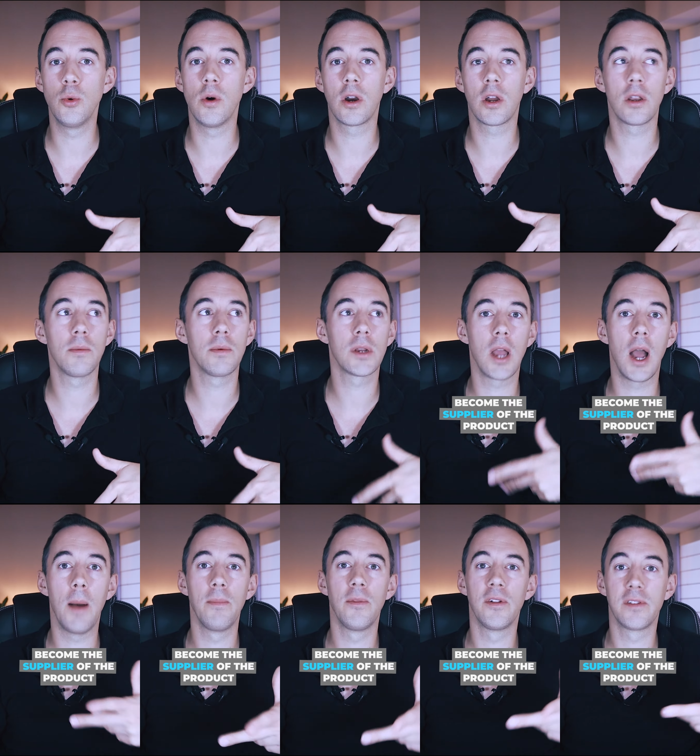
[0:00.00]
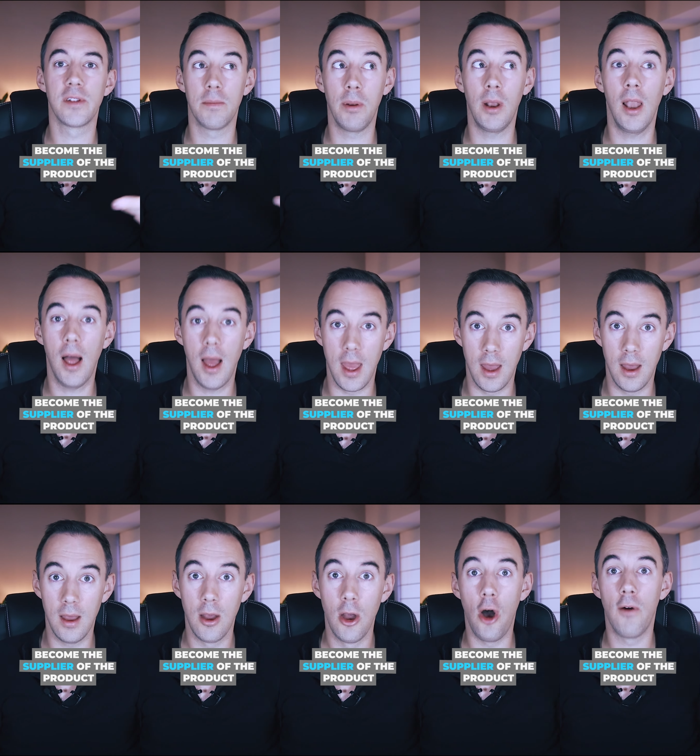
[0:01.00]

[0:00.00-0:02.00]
you are going to become the supplier